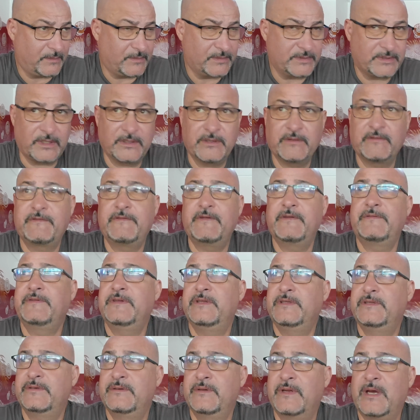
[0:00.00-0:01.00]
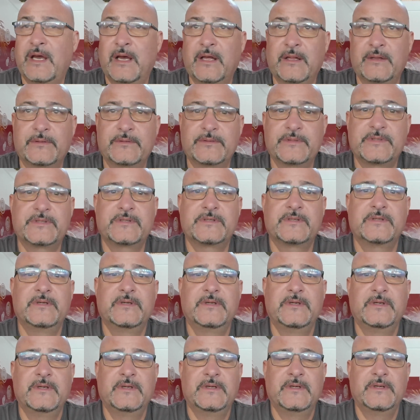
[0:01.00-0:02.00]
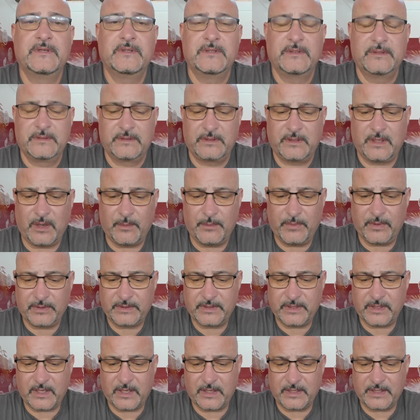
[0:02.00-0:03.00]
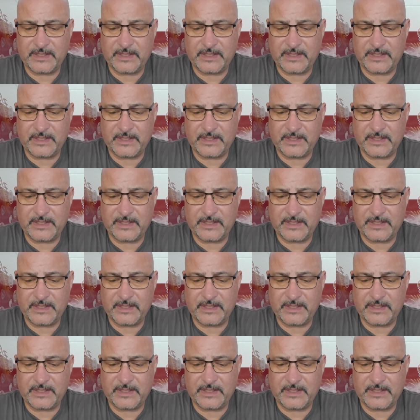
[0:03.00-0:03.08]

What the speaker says: it was under $52, and I booked it on